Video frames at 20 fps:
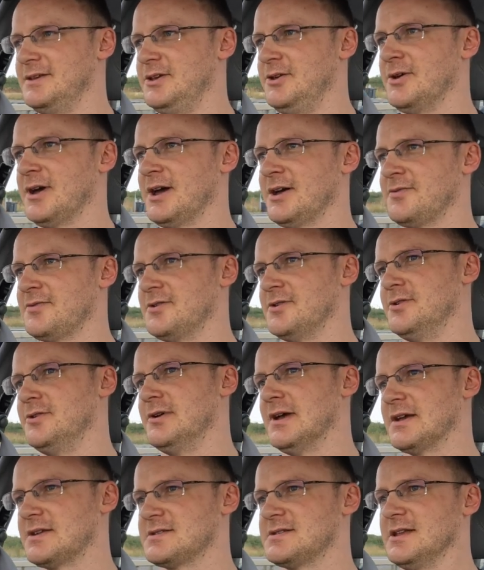have
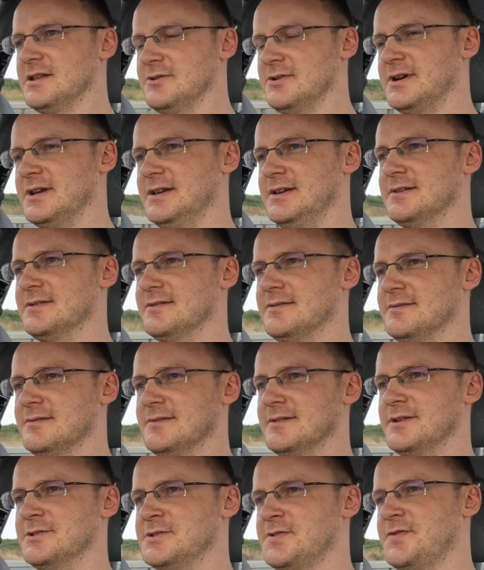to accelerate
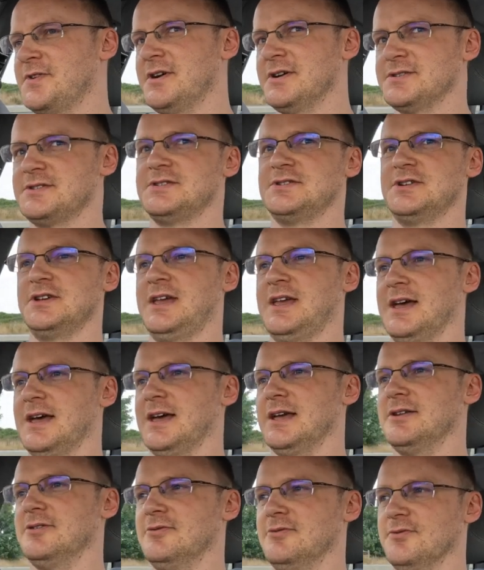as fast as you
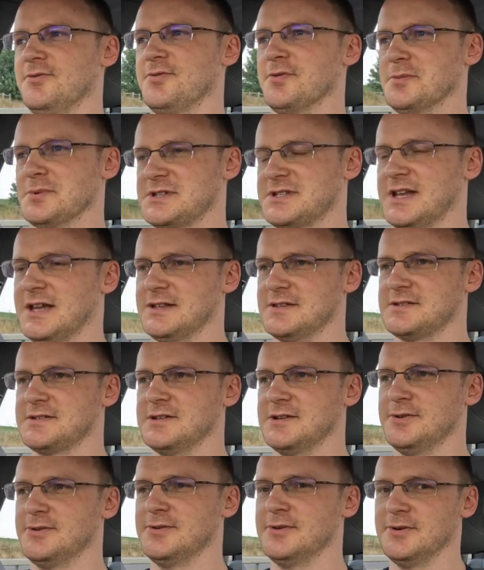can from a
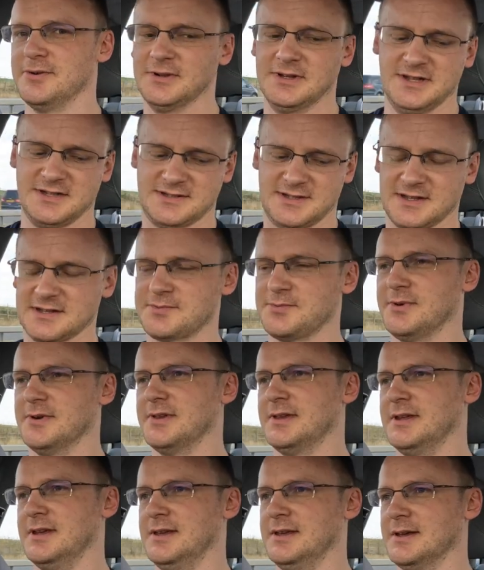standstill, or at least that's
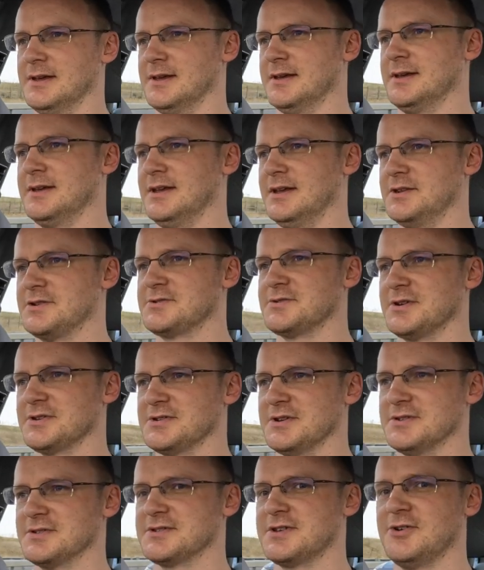what the
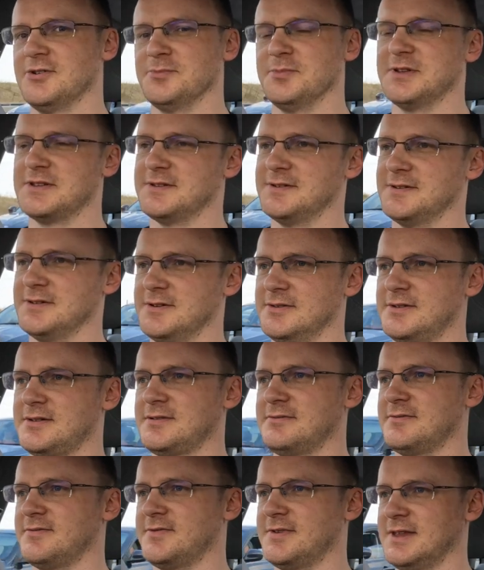instructions told me to do
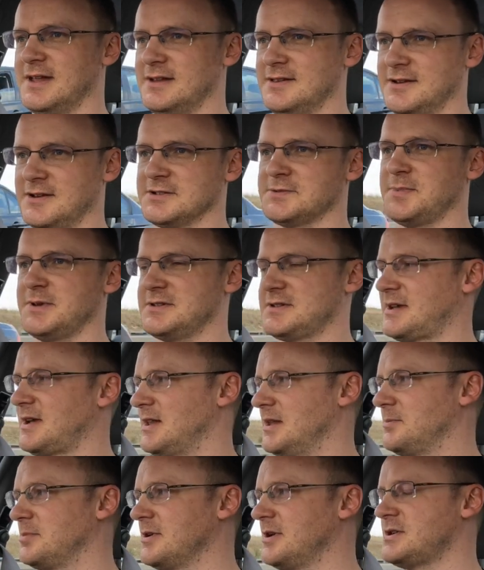for that last piece of
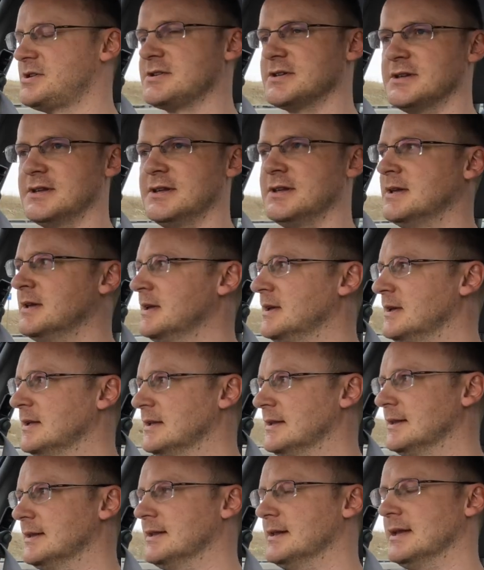calibration.
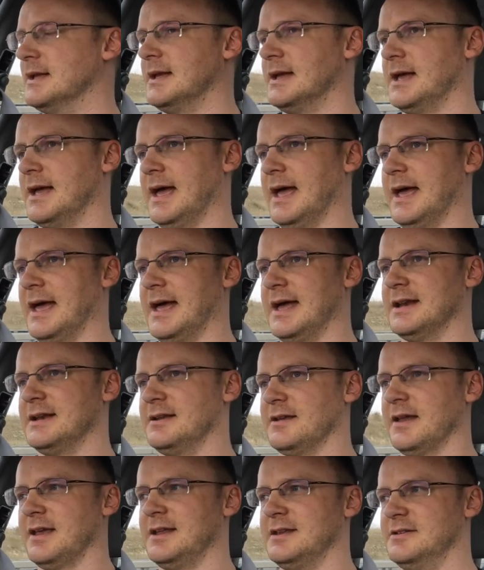
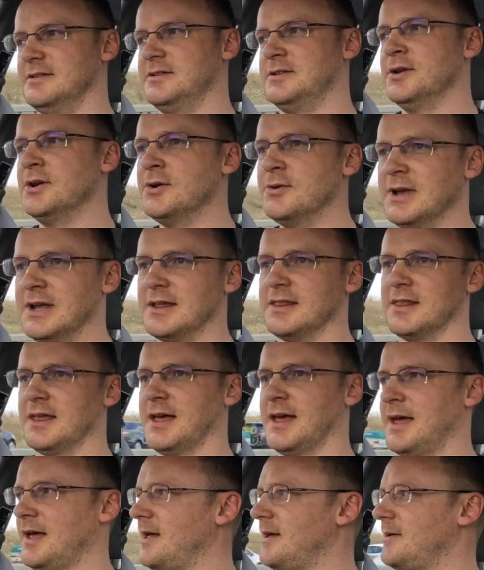And in doing
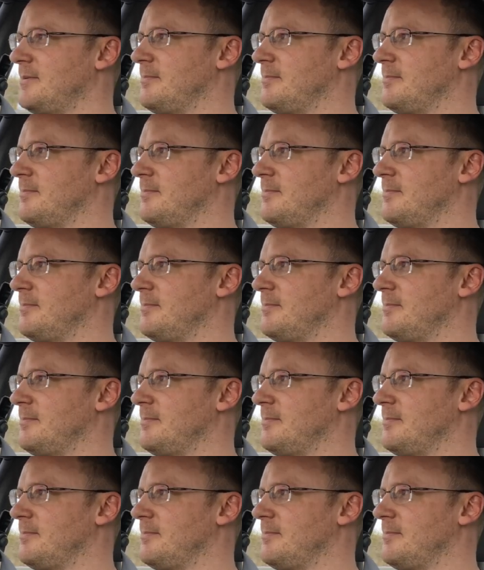that,